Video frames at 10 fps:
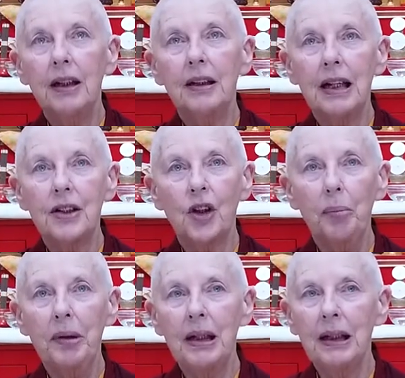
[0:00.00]
at that
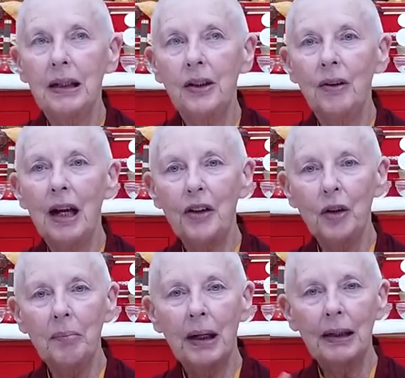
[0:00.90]
topic and you let
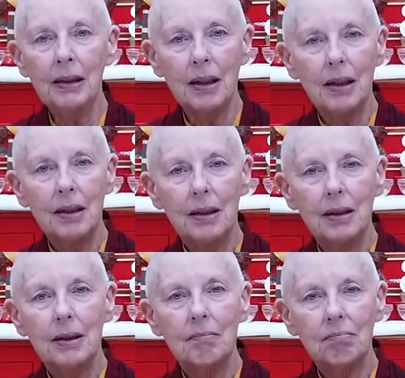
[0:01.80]
your mind
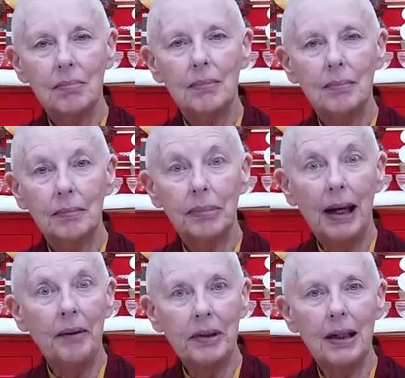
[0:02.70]

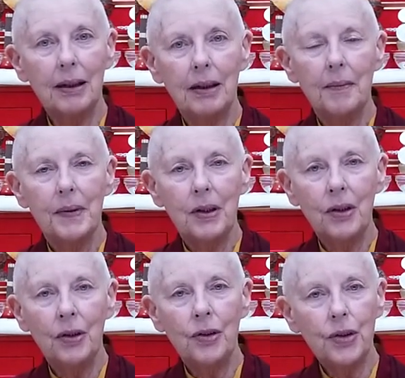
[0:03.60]
play with it,
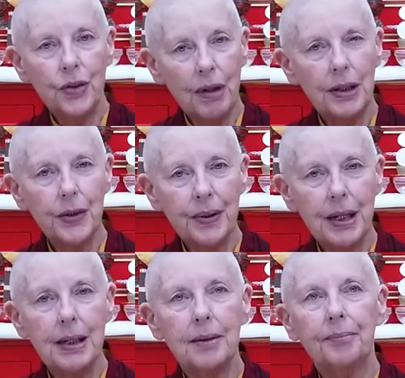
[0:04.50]
just rest with
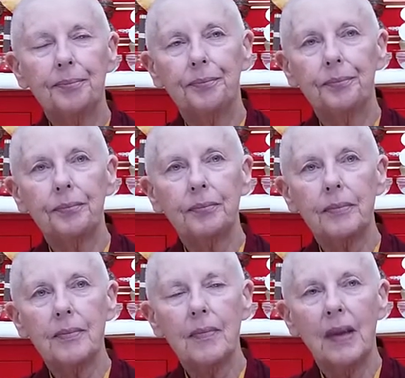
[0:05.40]
it,
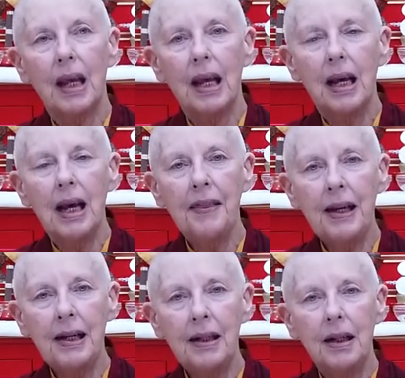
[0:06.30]
and
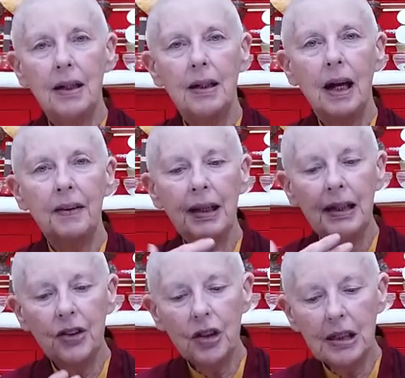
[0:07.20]

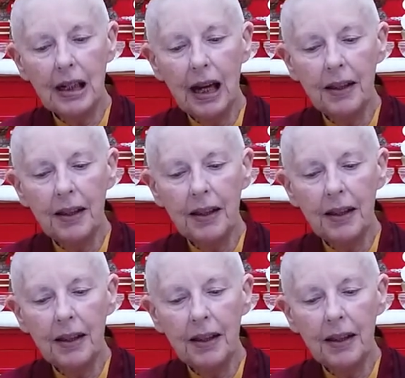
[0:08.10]
then just